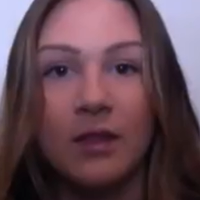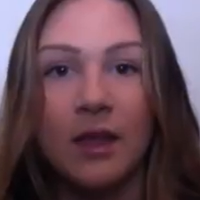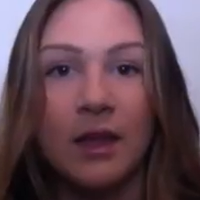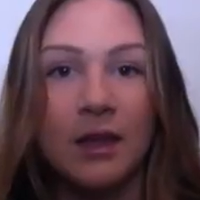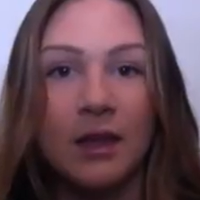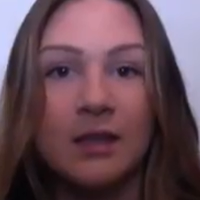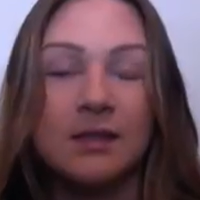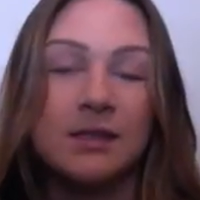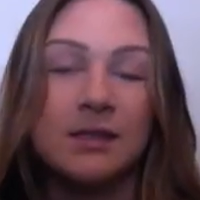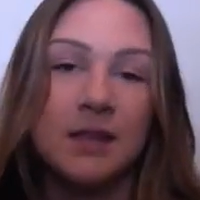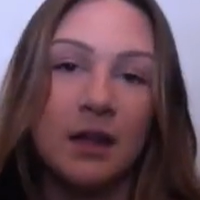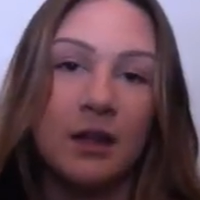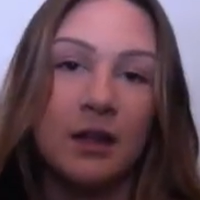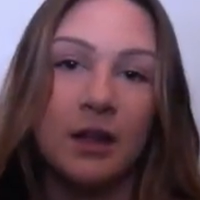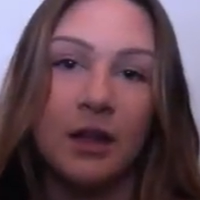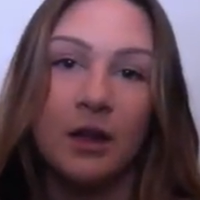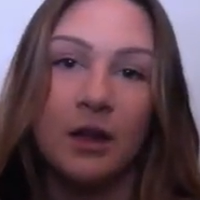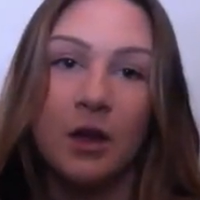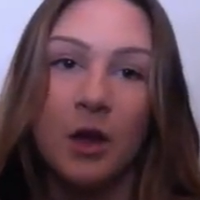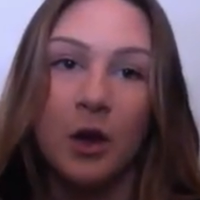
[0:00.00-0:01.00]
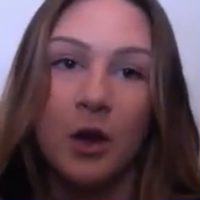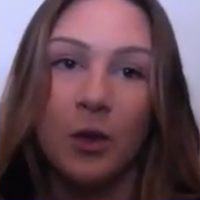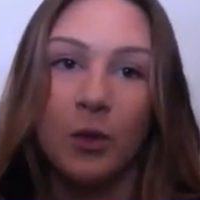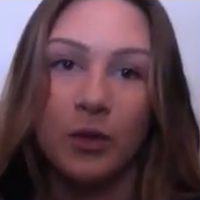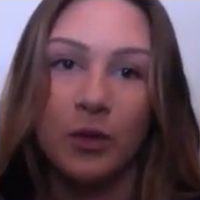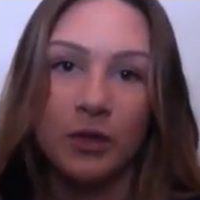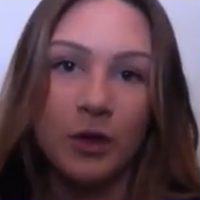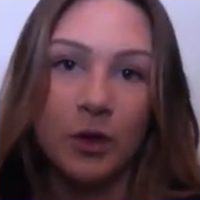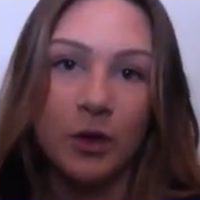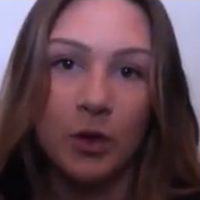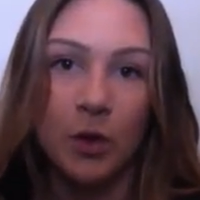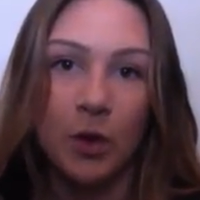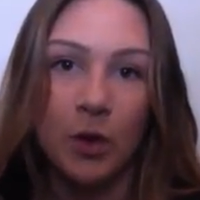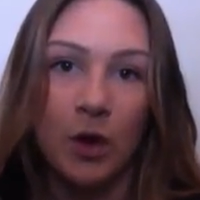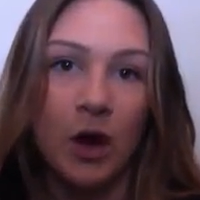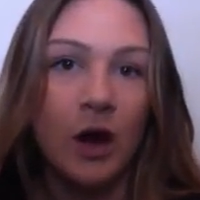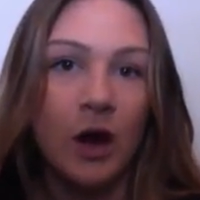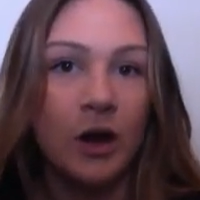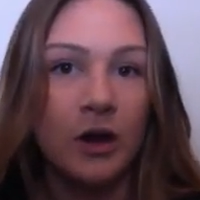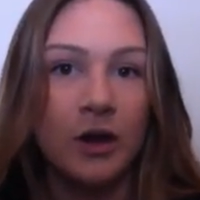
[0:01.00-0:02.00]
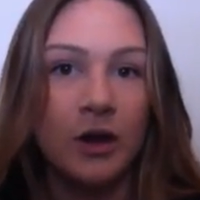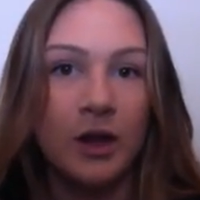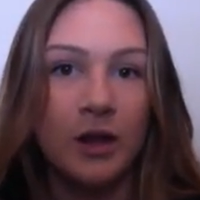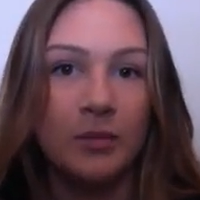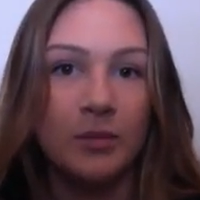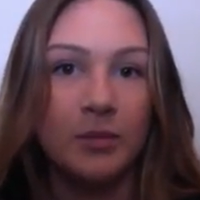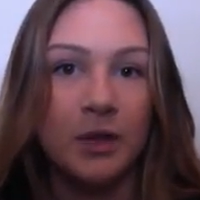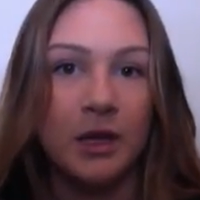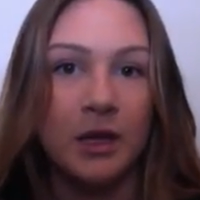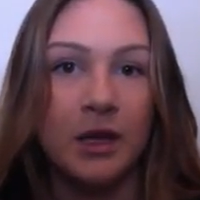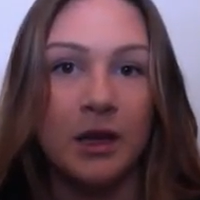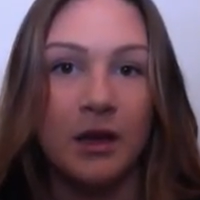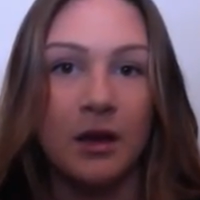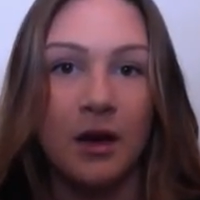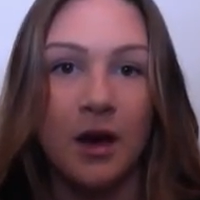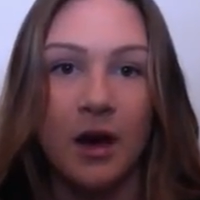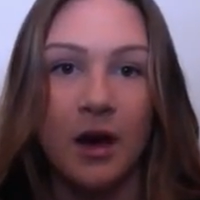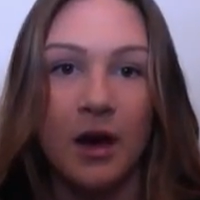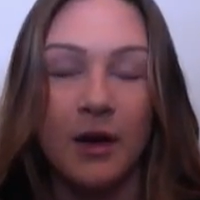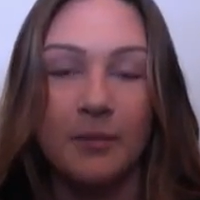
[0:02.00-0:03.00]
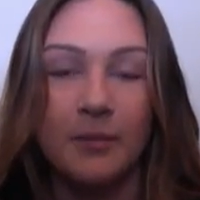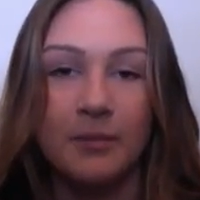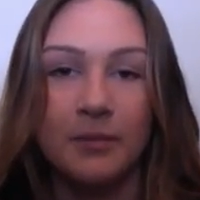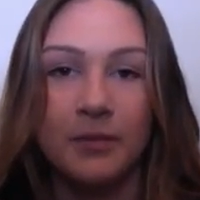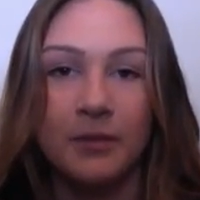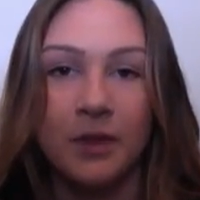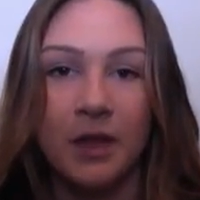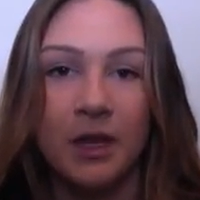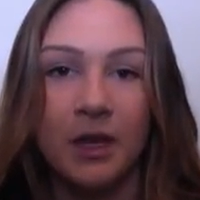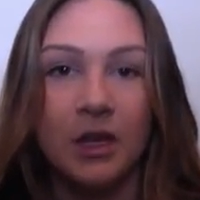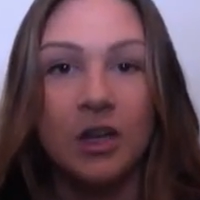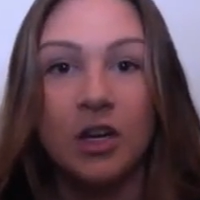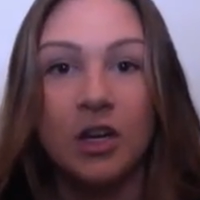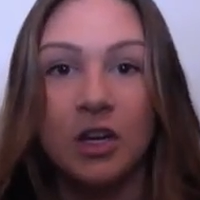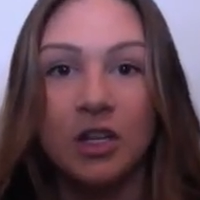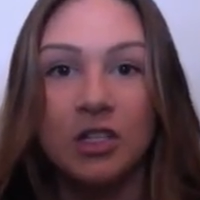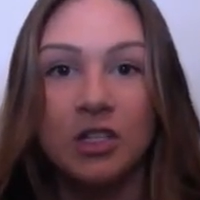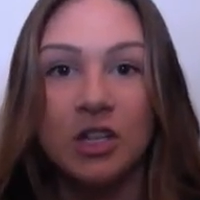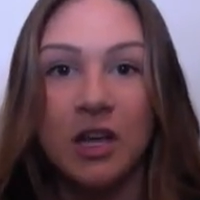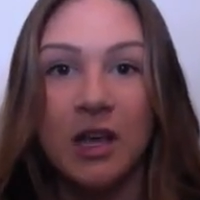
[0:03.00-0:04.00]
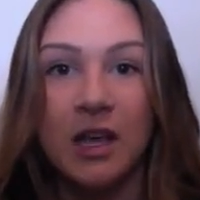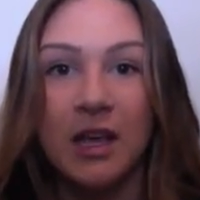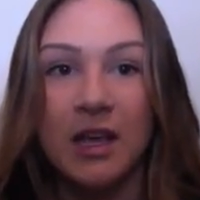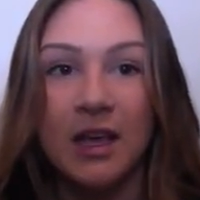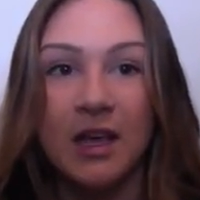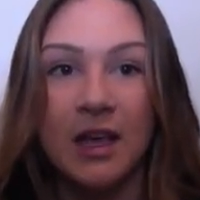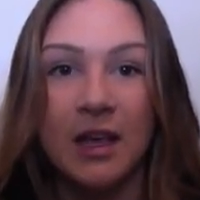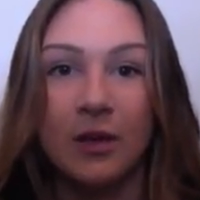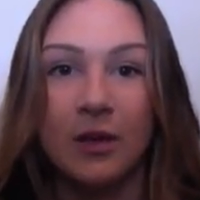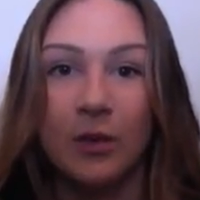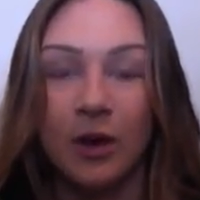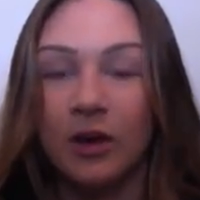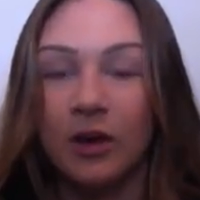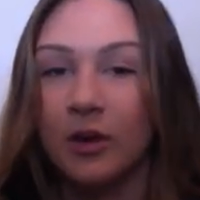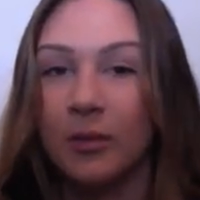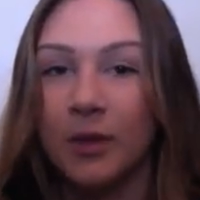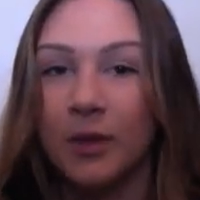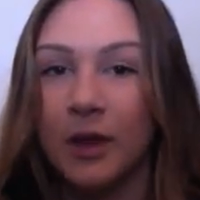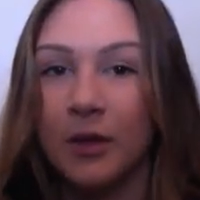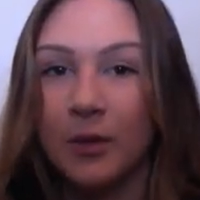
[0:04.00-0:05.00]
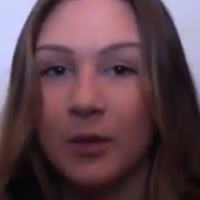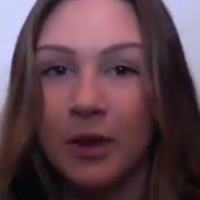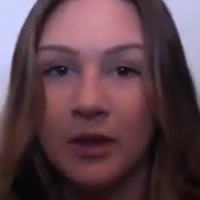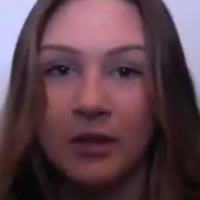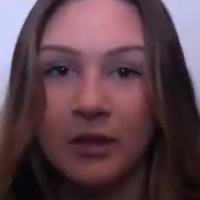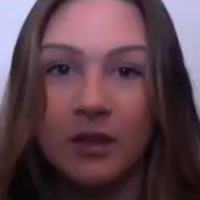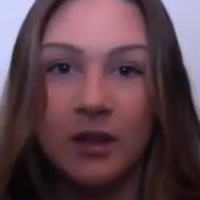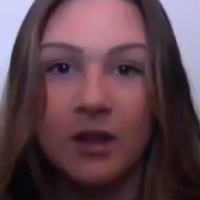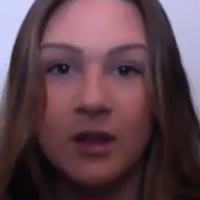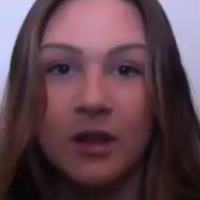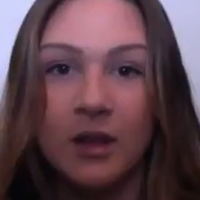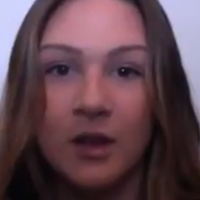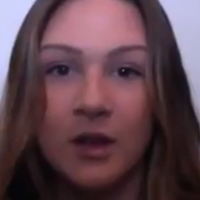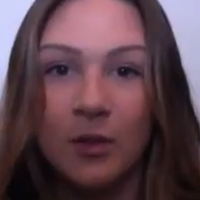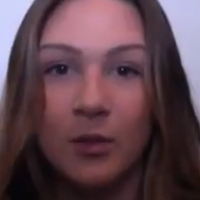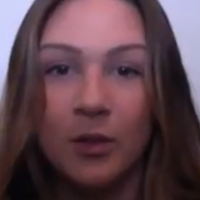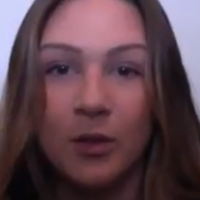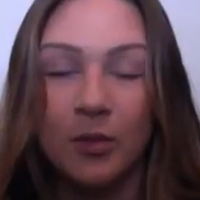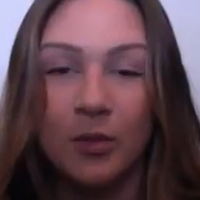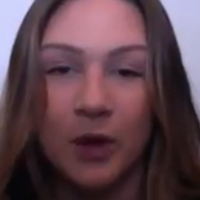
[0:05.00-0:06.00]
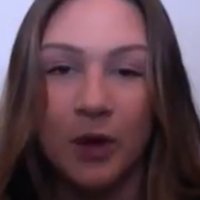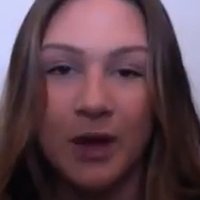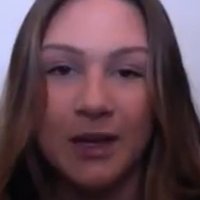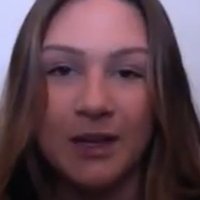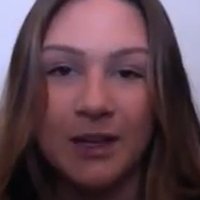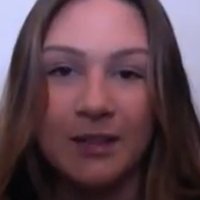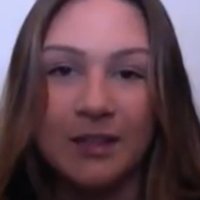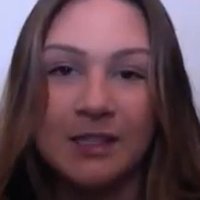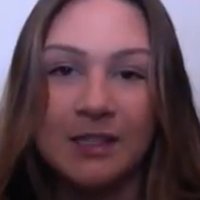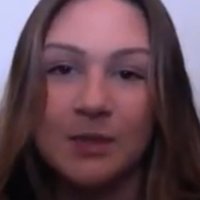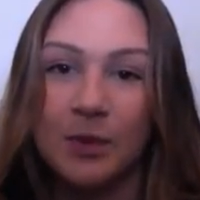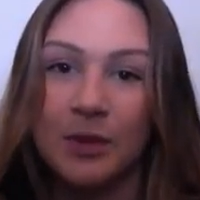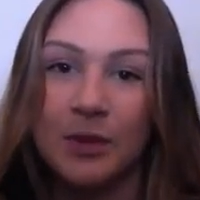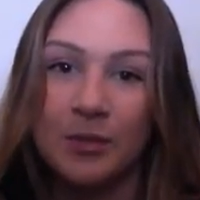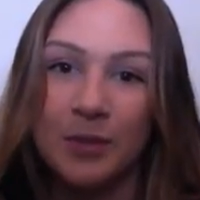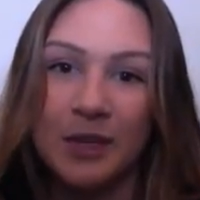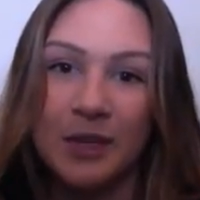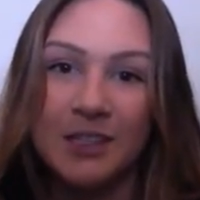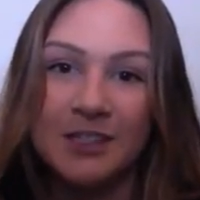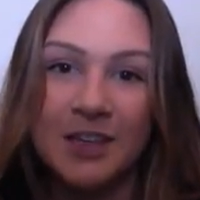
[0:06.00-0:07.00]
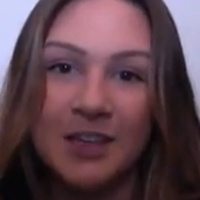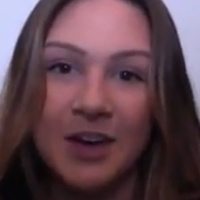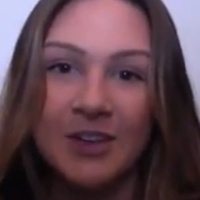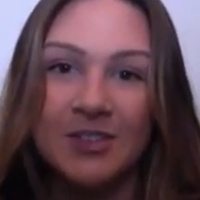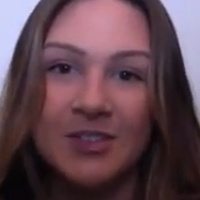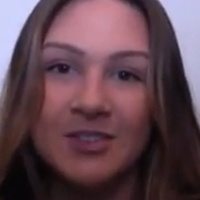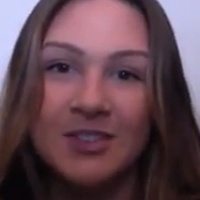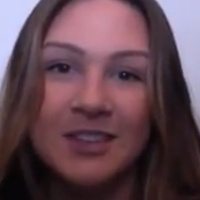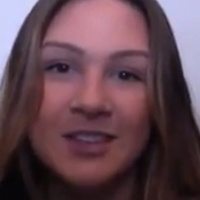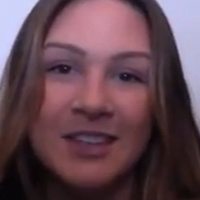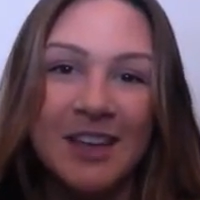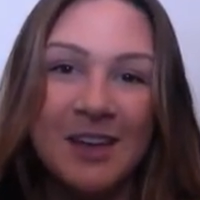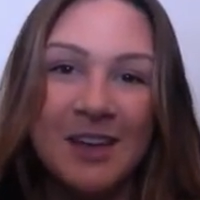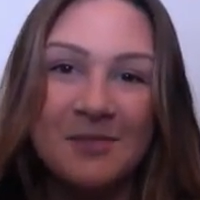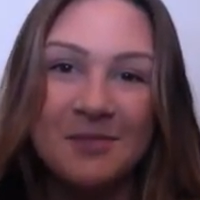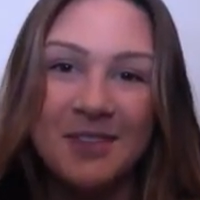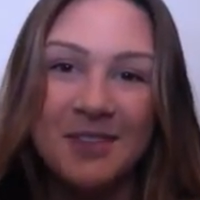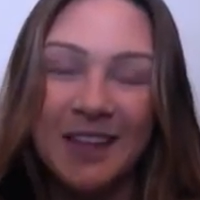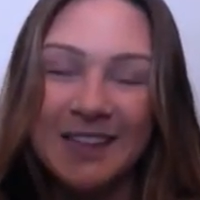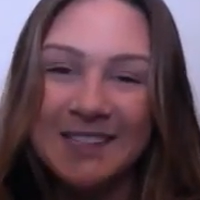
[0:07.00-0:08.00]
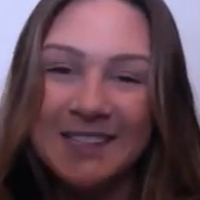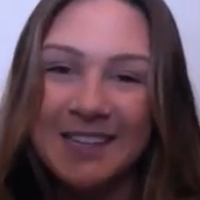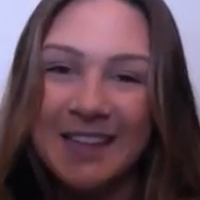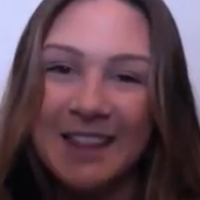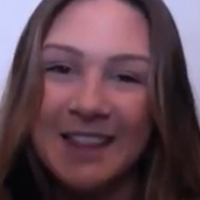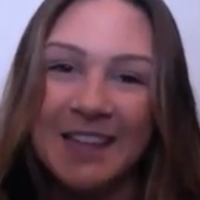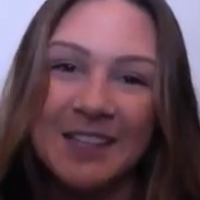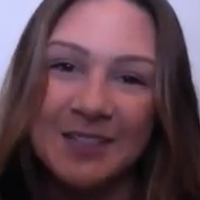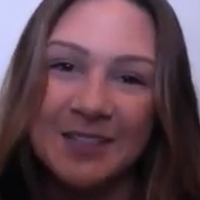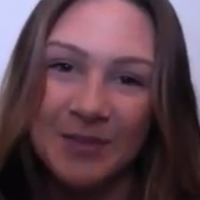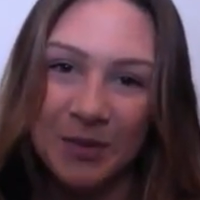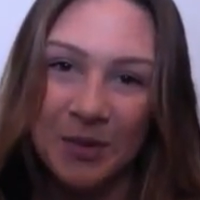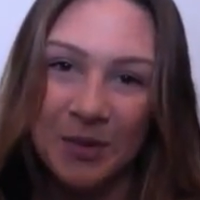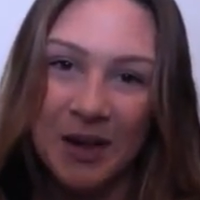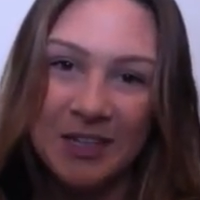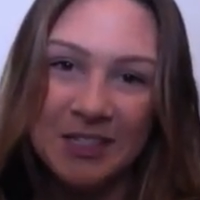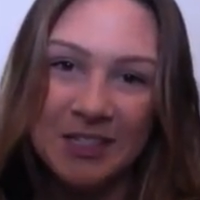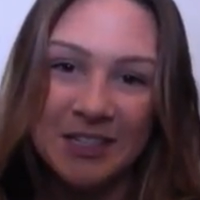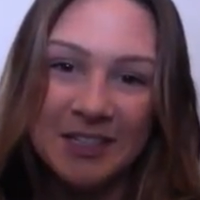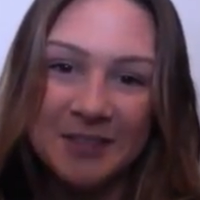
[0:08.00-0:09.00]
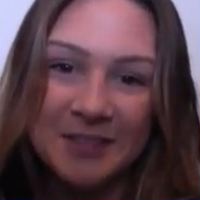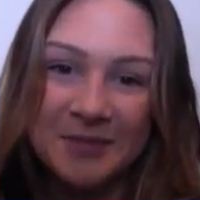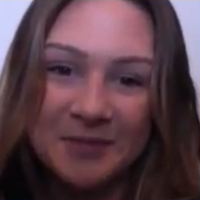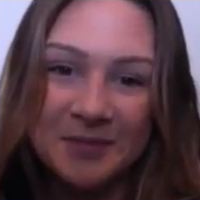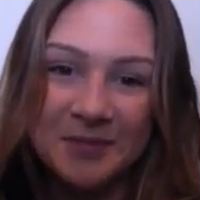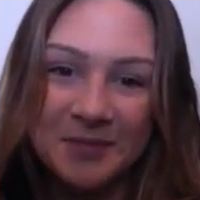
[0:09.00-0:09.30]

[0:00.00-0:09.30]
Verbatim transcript: they can sell it with their whole heart and be. Um, encouraging and welcoming with with branding this with me. So, yeah, that's it. Thanks for watching.